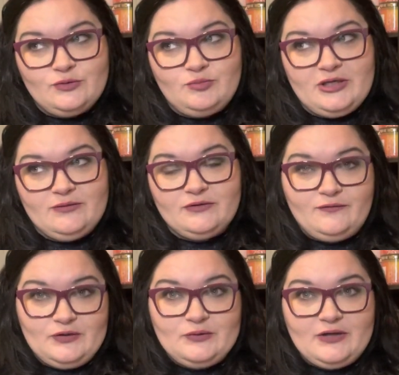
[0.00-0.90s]
be
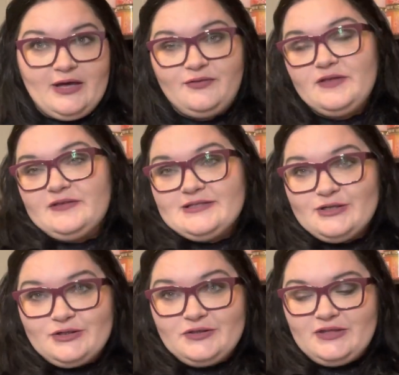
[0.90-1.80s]
reviewed. I think that's a
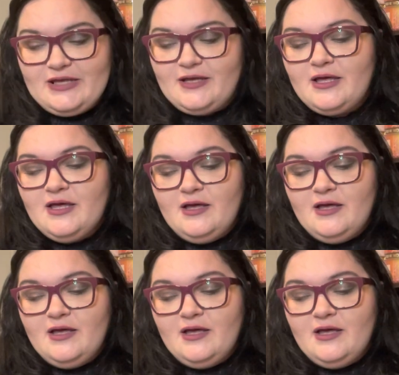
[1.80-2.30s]
good thing.